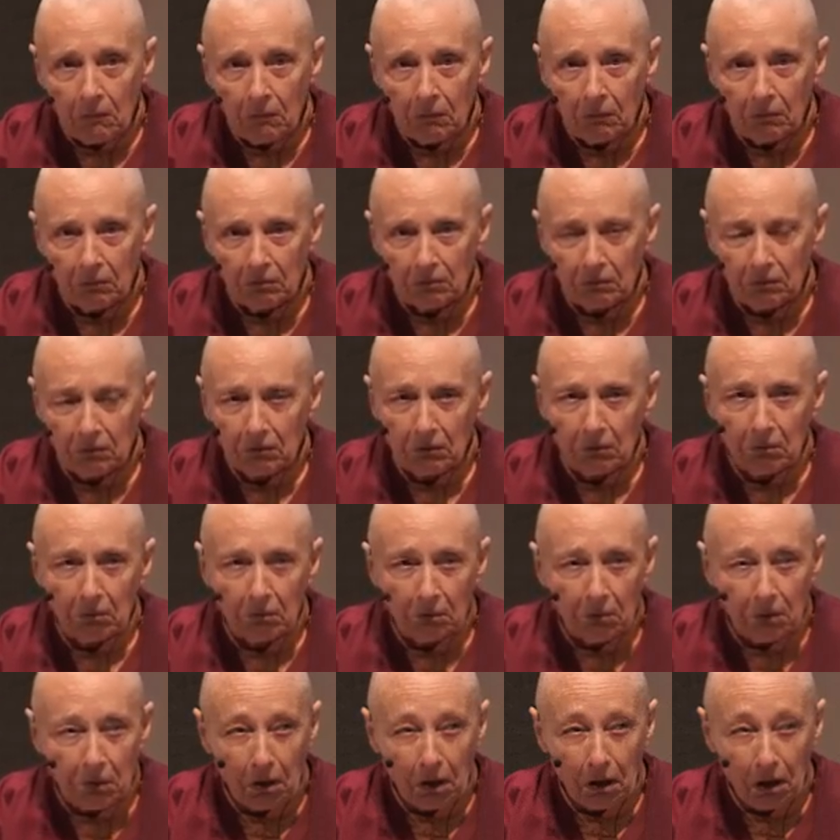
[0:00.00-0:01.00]

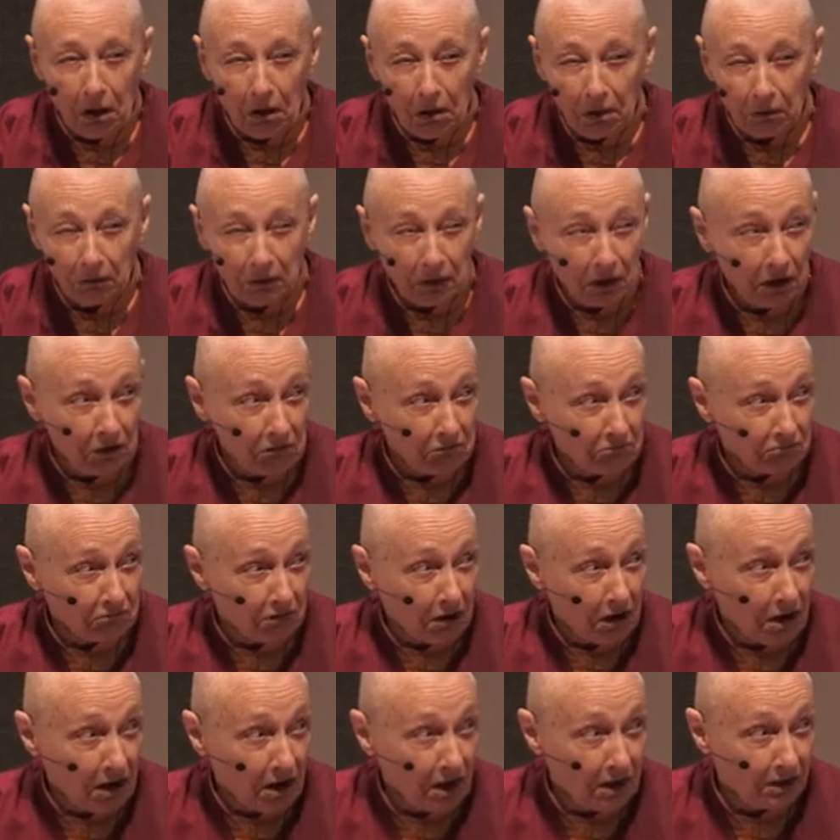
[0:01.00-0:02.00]
Oh, they're
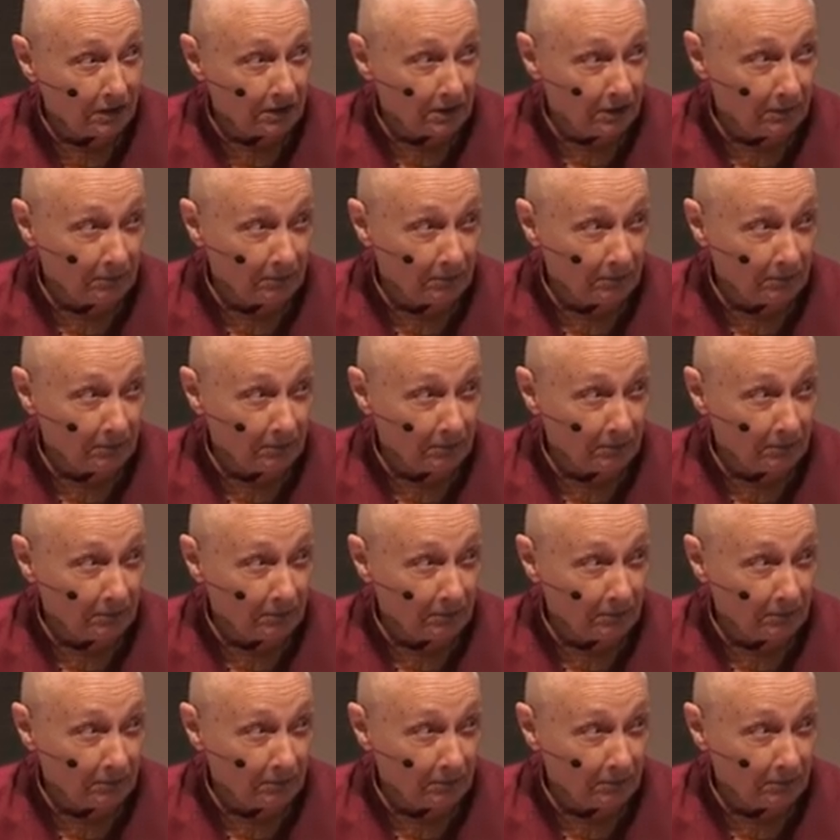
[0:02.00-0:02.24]
right